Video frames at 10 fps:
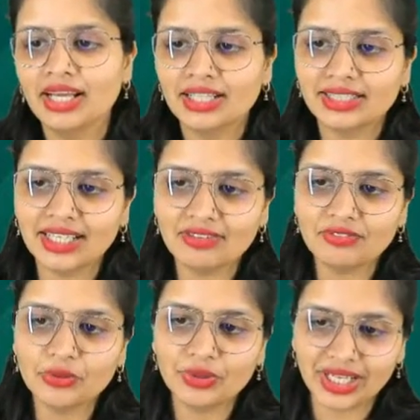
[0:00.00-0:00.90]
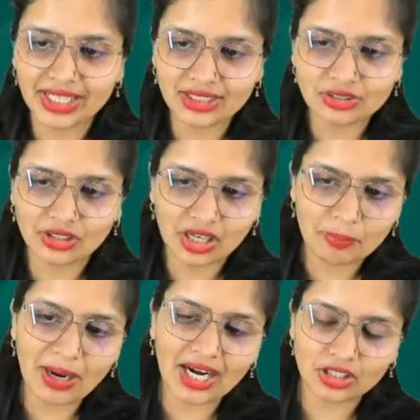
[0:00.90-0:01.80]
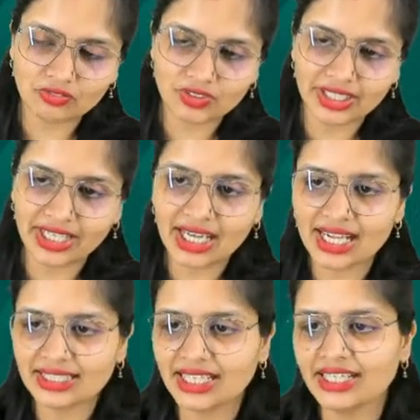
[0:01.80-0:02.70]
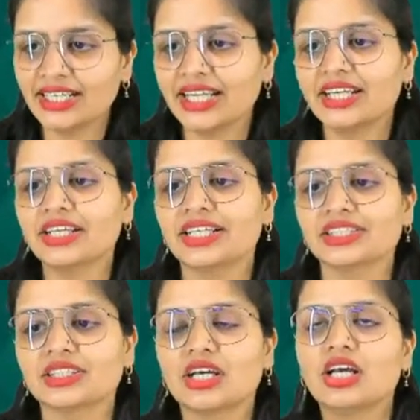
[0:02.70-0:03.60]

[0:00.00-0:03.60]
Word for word: then few days or a part of the day, and then it increased.